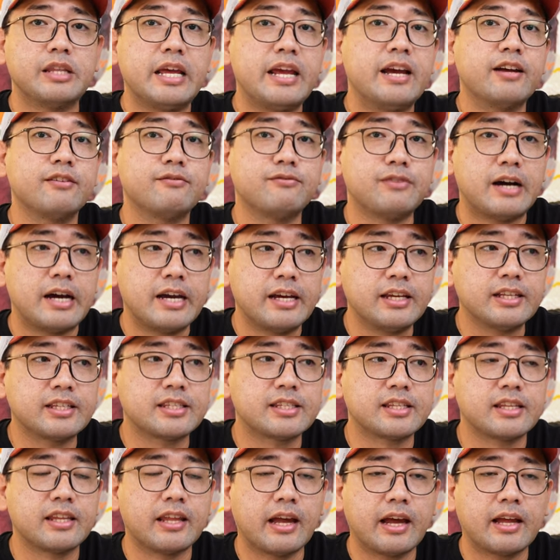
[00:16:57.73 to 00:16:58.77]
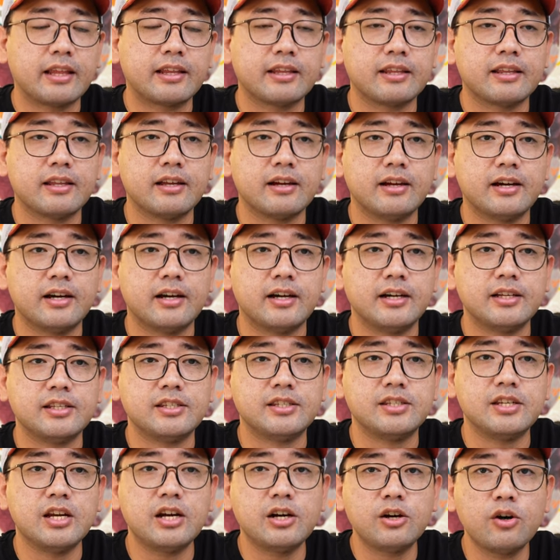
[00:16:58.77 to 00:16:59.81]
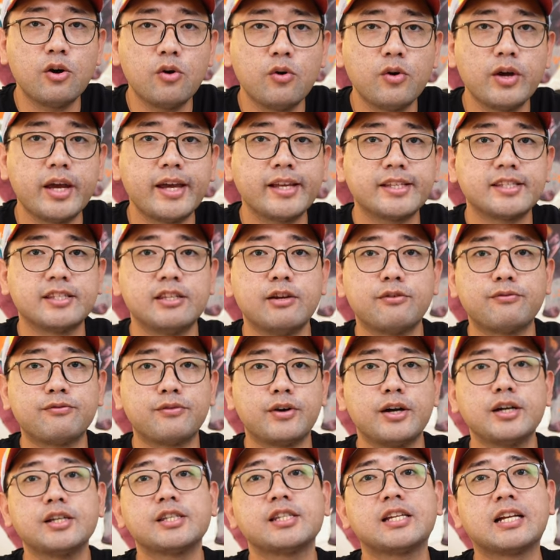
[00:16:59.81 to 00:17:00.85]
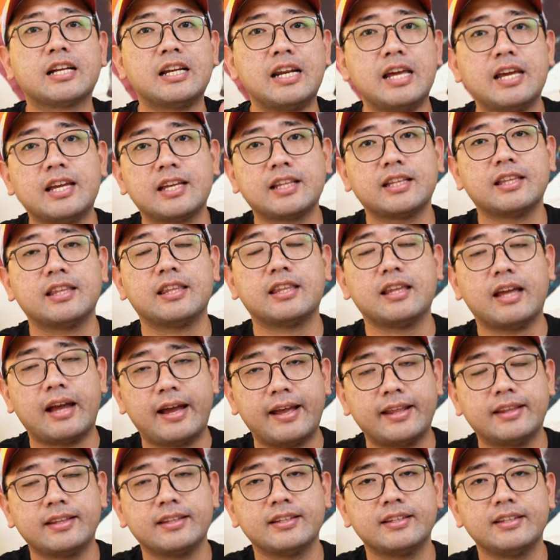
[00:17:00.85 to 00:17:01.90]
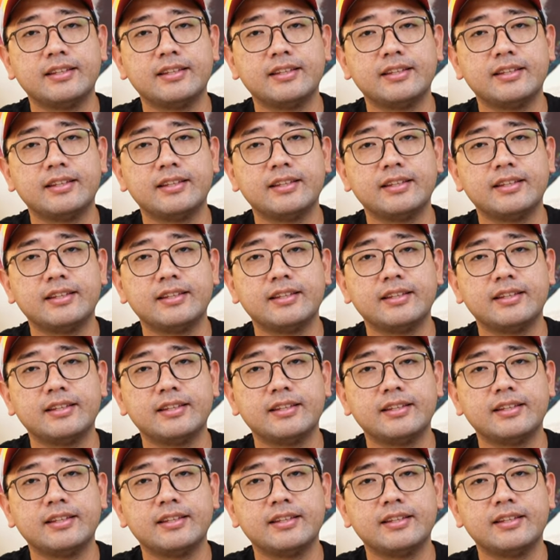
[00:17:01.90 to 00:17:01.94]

they advise that uh, zero is the first click that